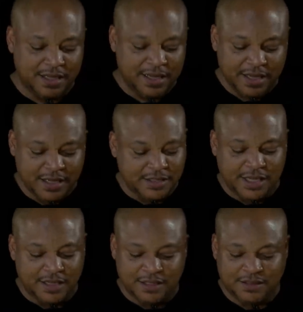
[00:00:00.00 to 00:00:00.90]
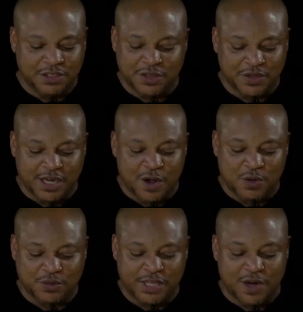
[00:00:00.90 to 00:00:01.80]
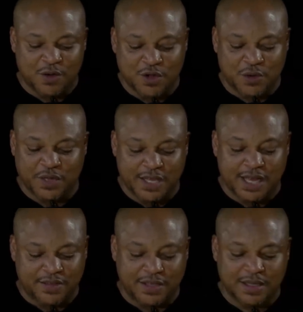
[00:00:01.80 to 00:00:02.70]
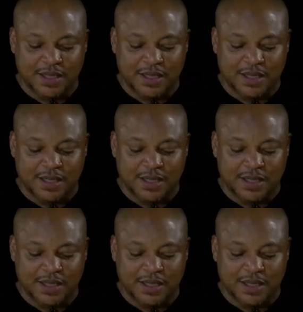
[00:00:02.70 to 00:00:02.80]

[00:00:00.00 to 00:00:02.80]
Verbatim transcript: Mm-hmm. It, it, it, you know, they don't, they don't go together.